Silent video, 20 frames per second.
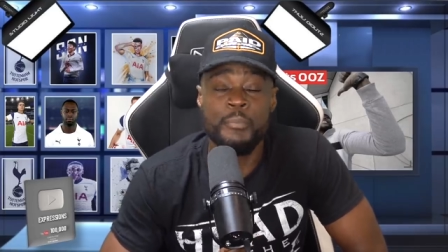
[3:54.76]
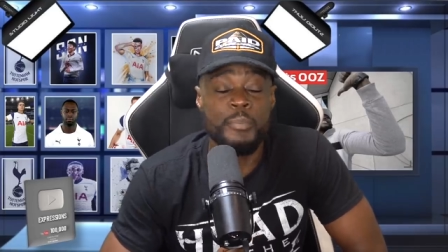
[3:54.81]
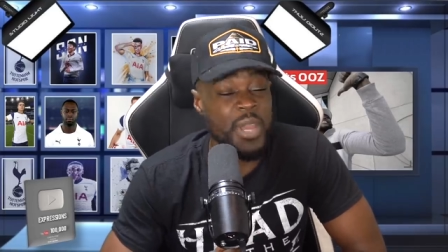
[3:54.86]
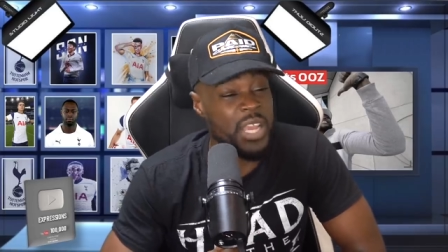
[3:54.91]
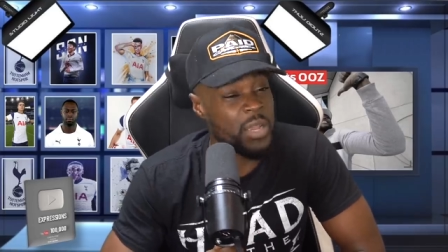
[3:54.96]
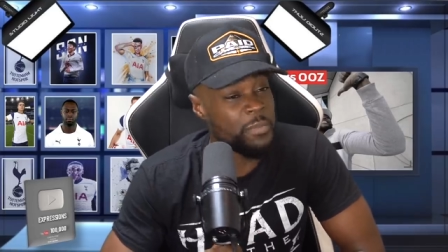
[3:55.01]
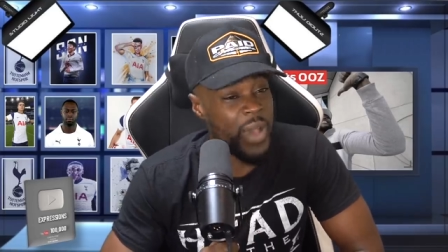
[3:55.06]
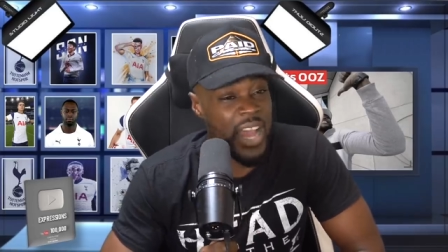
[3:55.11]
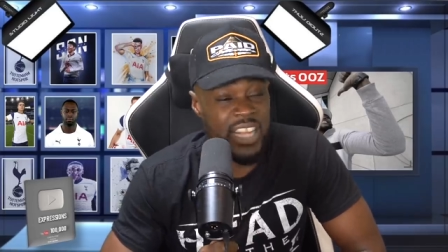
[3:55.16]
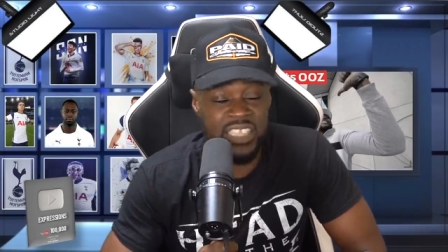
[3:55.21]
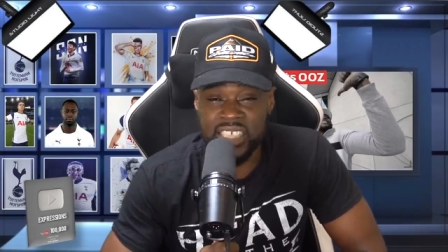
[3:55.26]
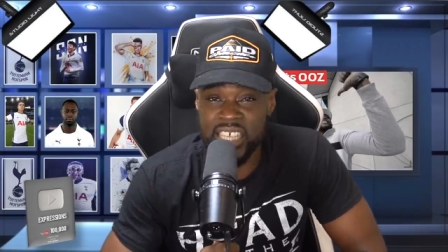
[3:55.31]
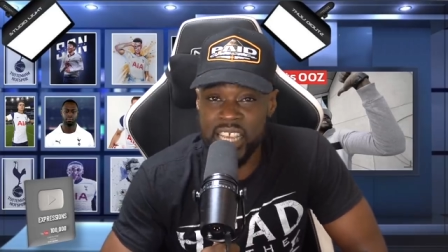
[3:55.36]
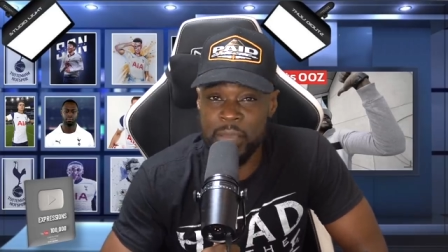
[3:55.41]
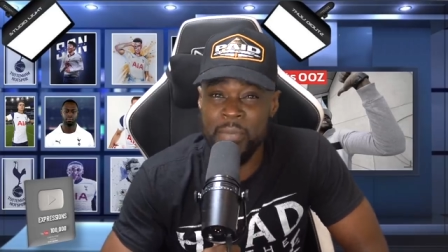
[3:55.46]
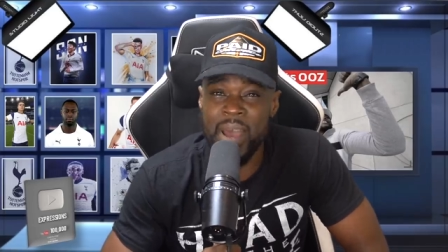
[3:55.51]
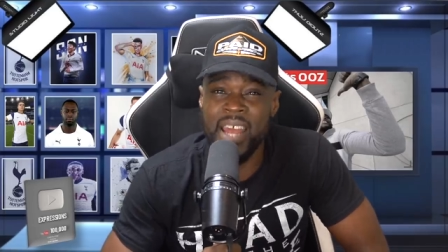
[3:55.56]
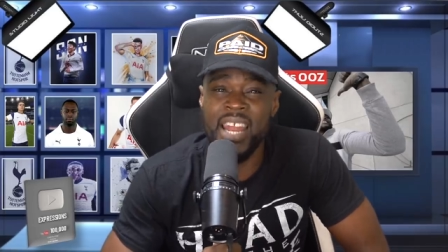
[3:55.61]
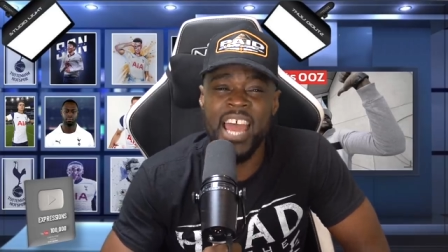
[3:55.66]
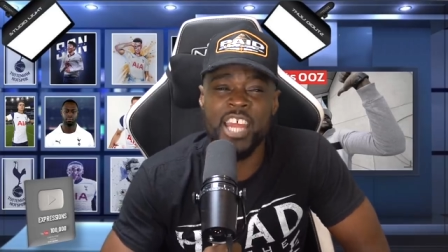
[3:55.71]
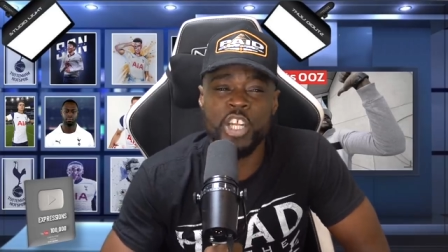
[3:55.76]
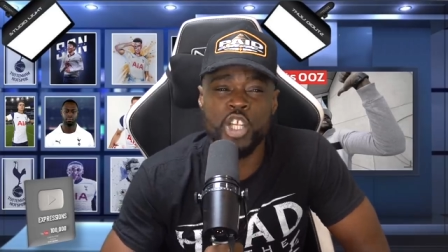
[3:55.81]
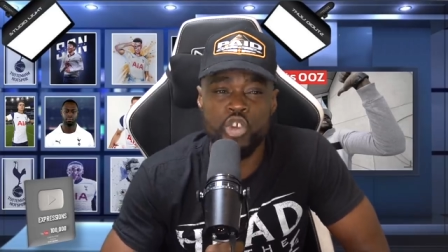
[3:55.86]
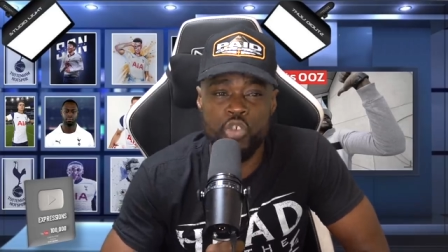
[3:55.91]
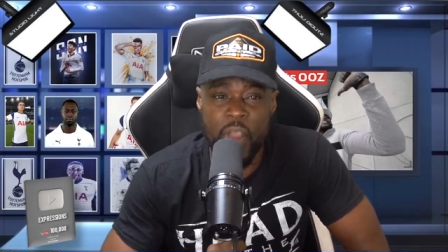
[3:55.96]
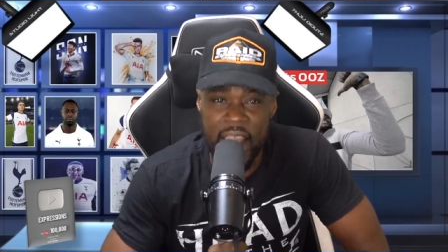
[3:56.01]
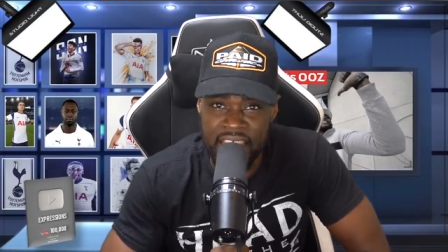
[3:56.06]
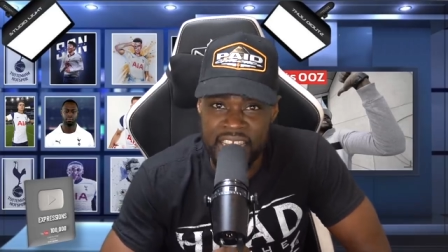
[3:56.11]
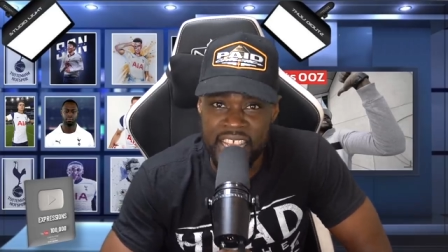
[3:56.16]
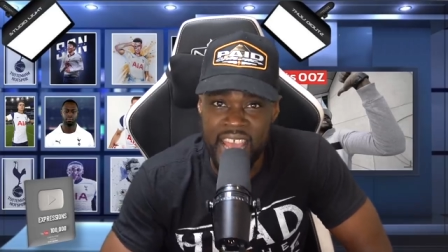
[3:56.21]
Big man ting, man like
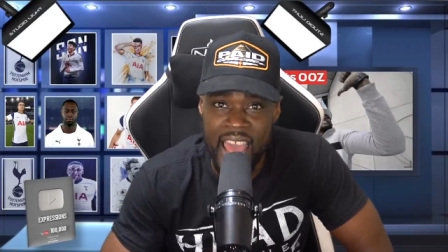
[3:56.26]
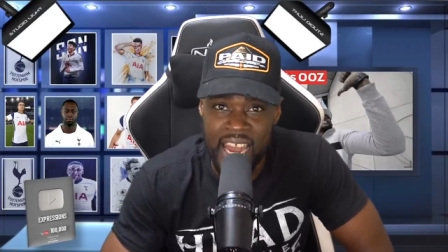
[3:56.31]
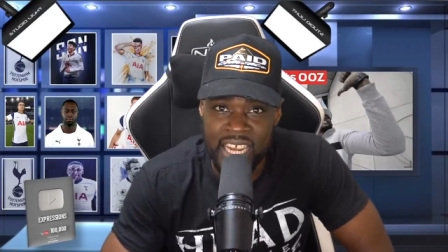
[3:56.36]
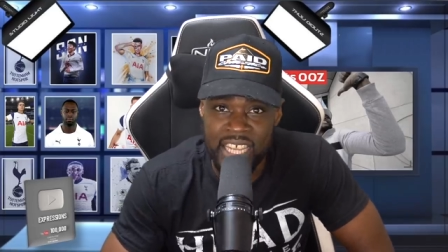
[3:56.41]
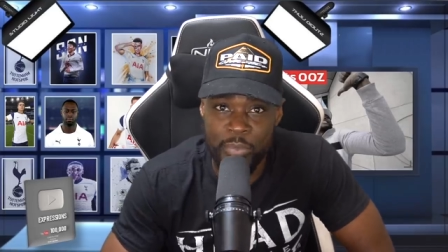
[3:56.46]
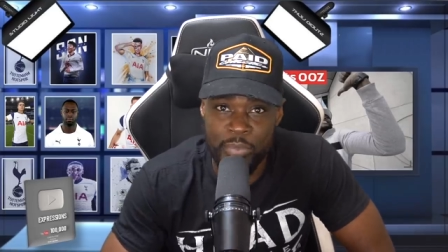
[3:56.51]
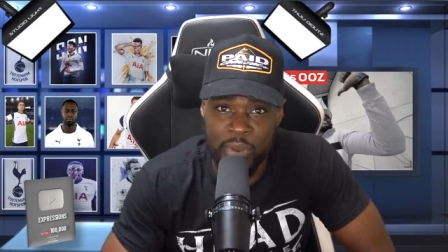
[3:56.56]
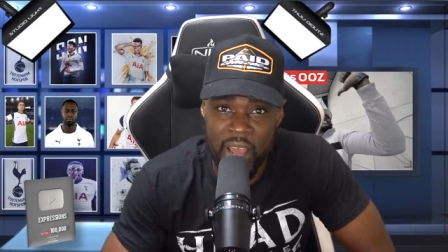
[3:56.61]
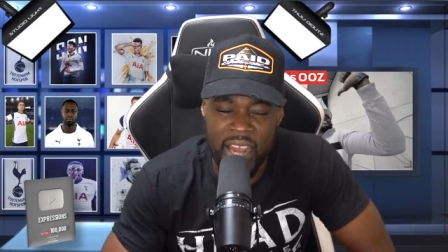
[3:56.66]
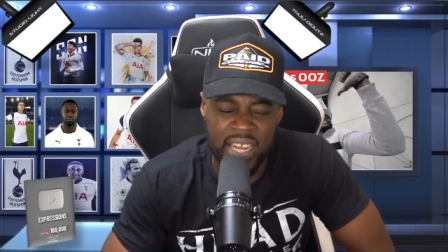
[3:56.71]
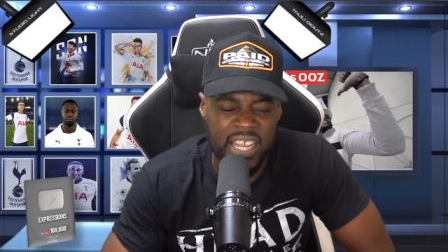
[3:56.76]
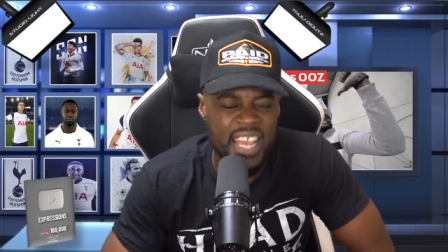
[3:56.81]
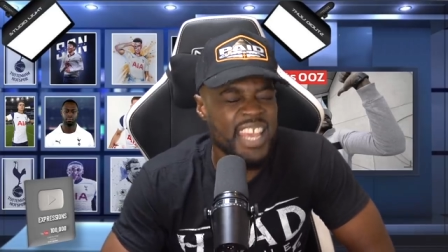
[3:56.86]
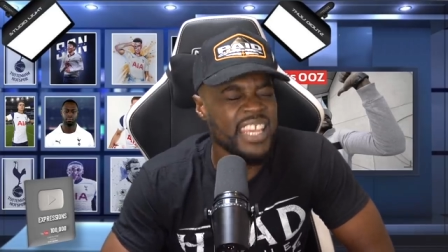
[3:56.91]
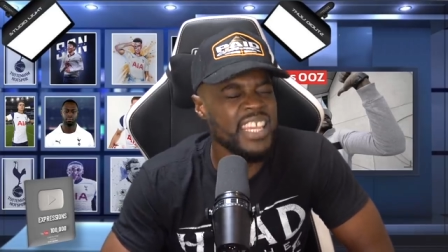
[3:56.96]
Dreddy Alley, blood.